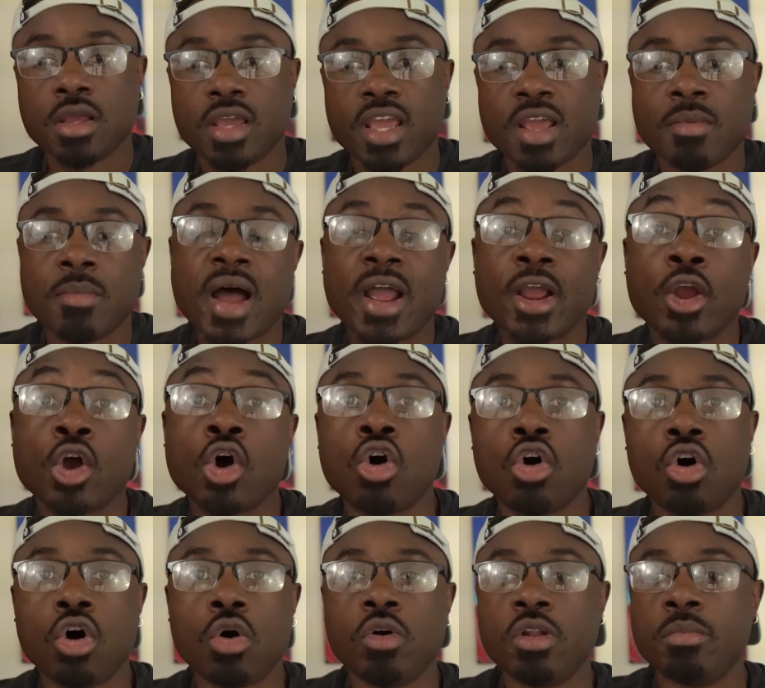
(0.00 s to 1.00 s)
And my
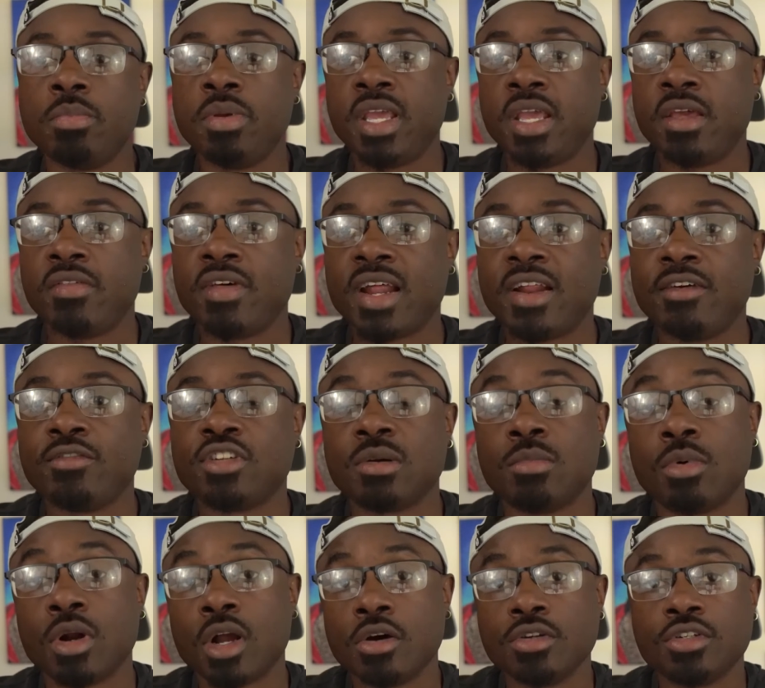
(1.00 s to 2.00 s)
goal would be that if
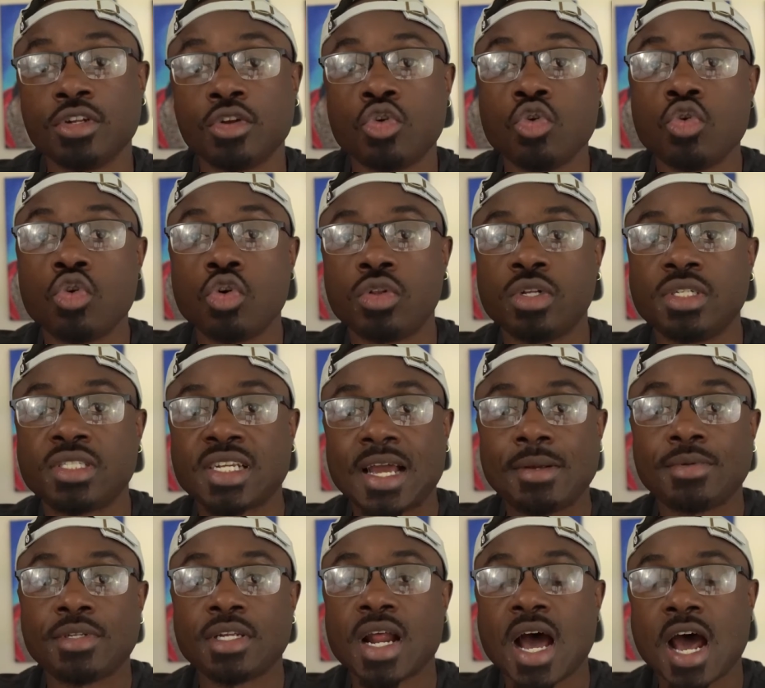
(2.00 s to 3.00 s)
someone goes to Google and
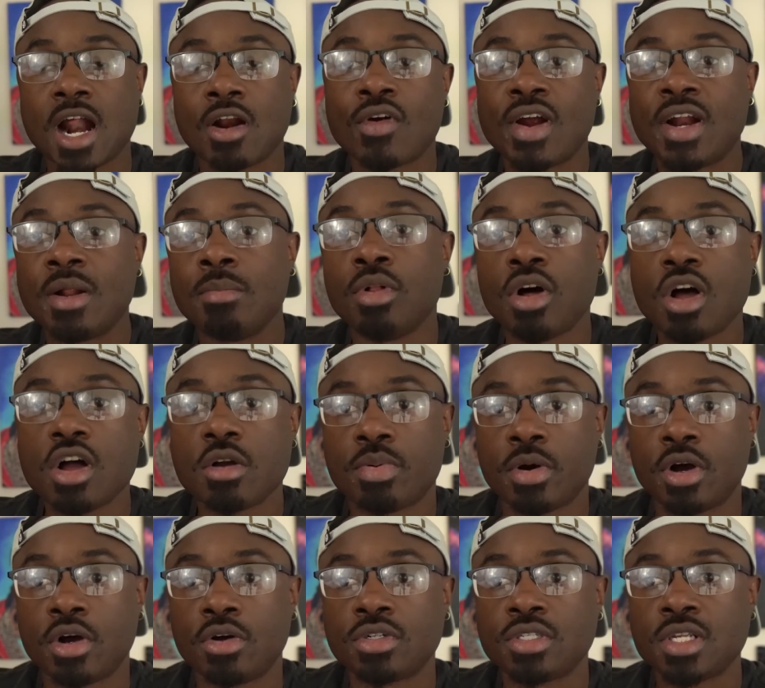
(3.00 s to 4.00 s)
types in how to write a blog
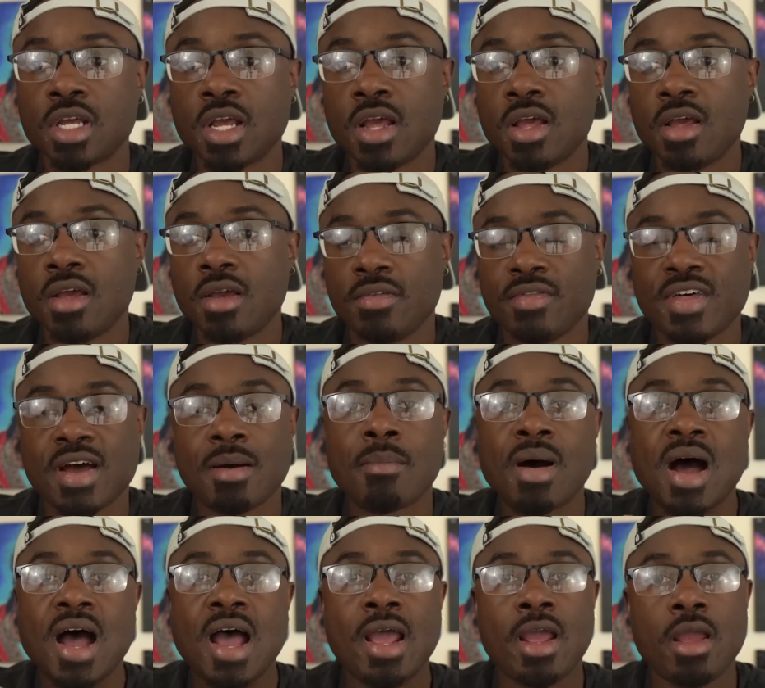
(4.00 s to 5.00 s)
post, that
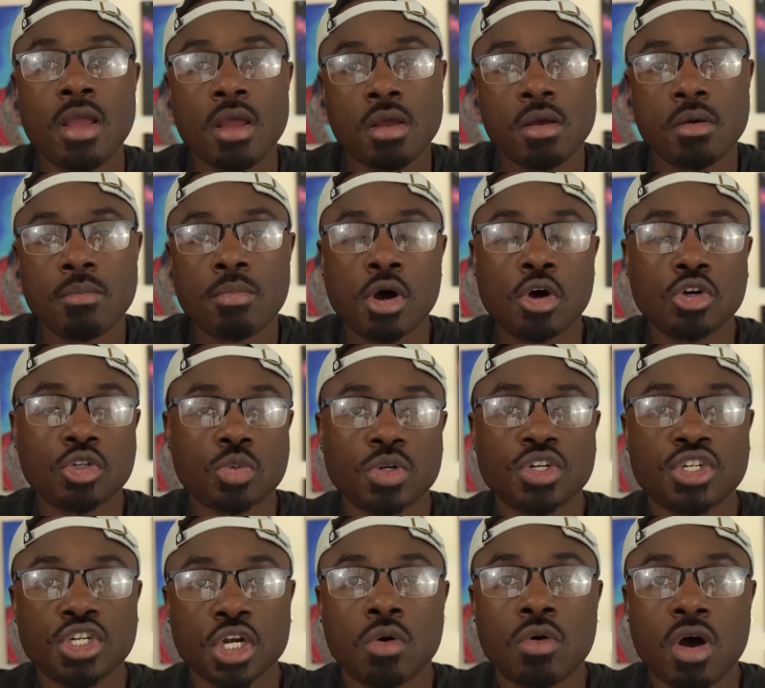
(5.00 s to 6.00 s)
my post
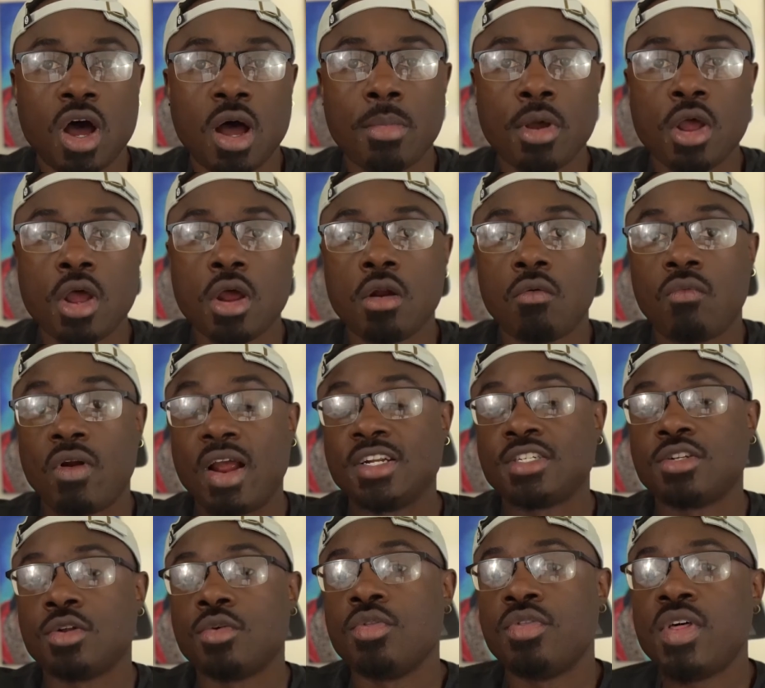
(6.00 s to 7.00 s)
would show up, right?
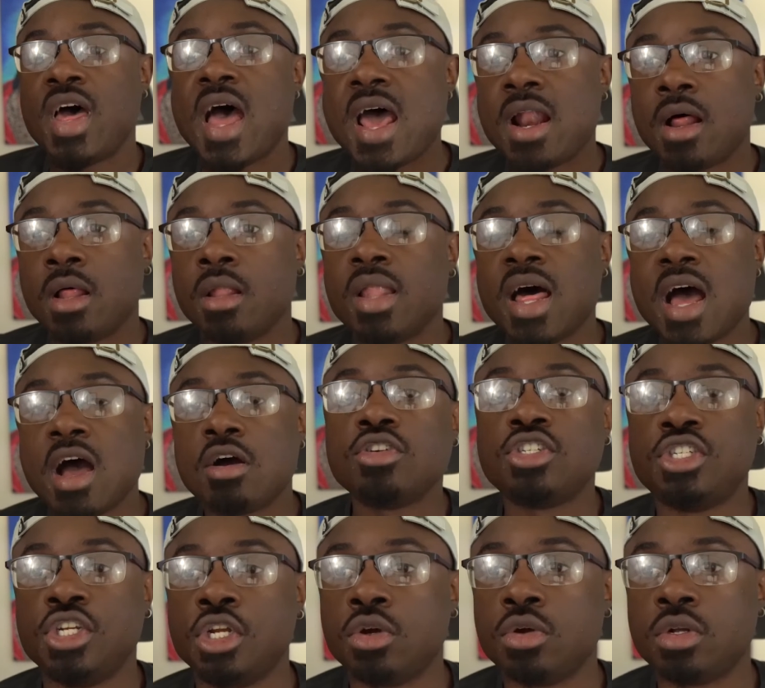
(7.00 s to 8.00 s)
So that
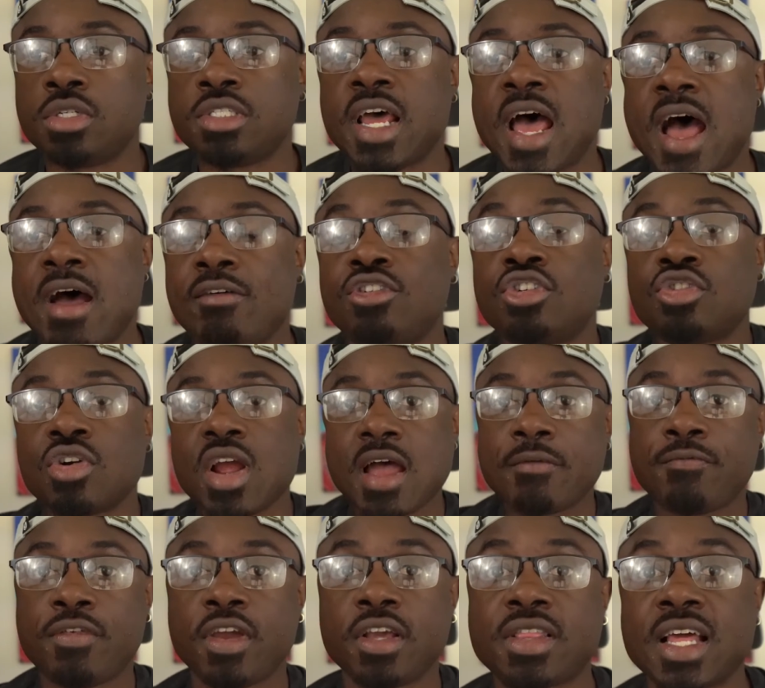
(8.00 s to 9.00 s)
allows you to have
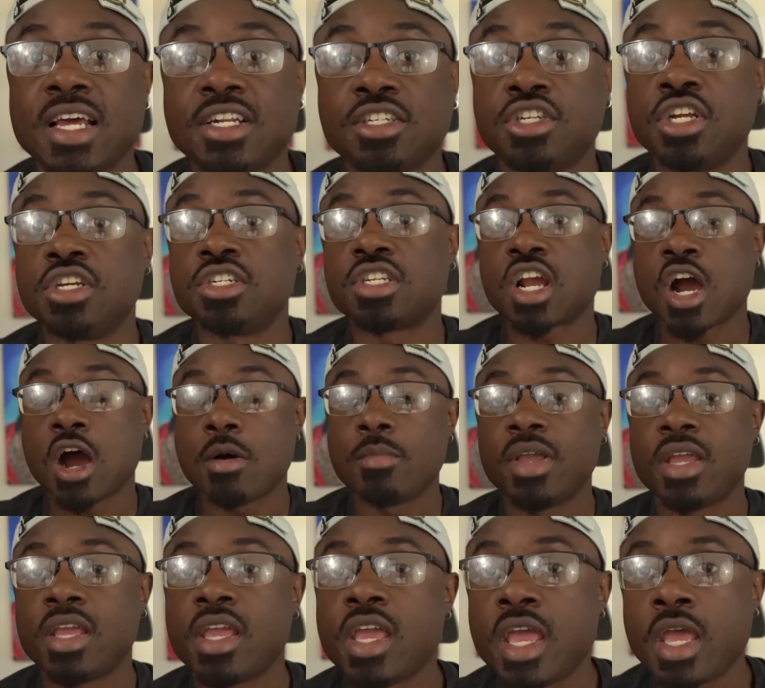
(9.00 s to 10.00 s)
traffic that's just
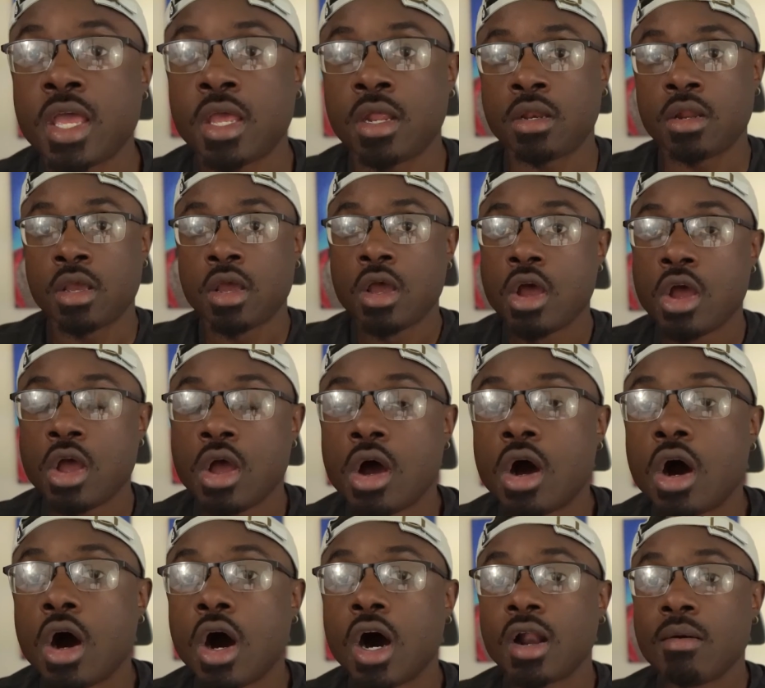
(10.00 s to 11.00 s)
coming in
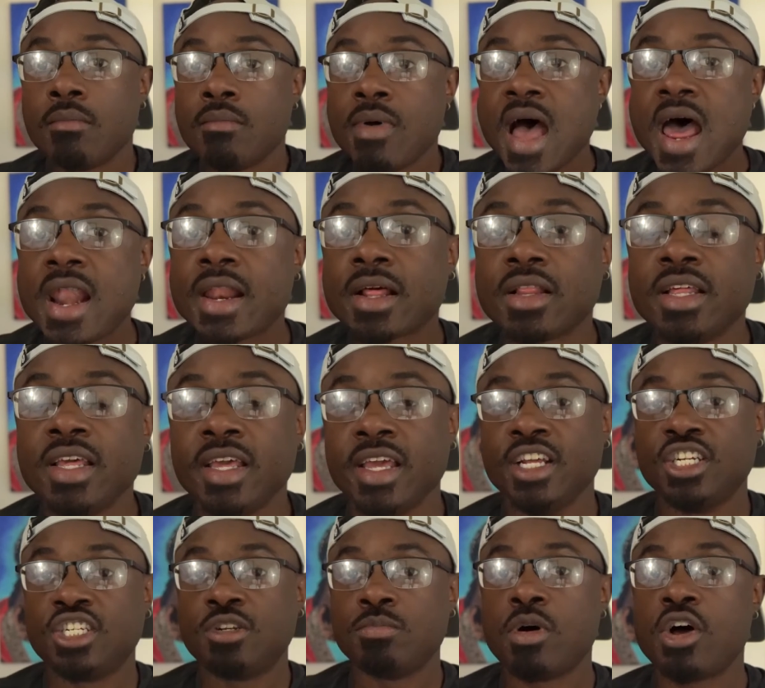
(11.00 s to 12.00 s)
automatically
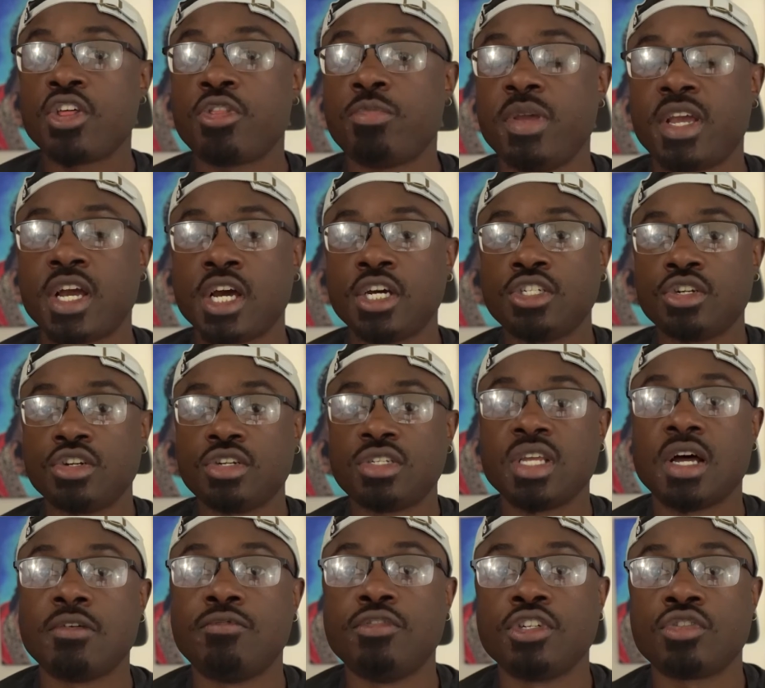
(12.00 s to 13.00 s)
each month because your
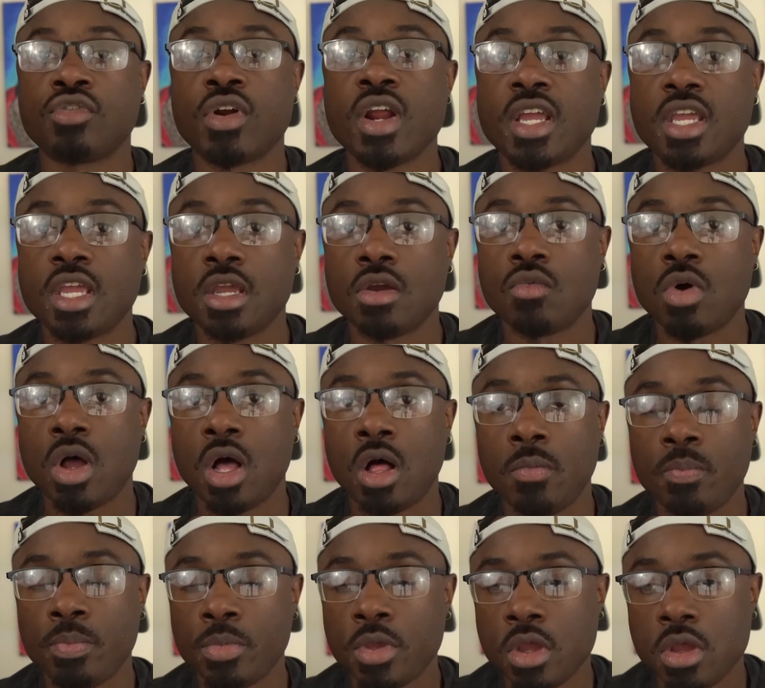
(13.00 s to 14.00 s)
stuff is ranking well.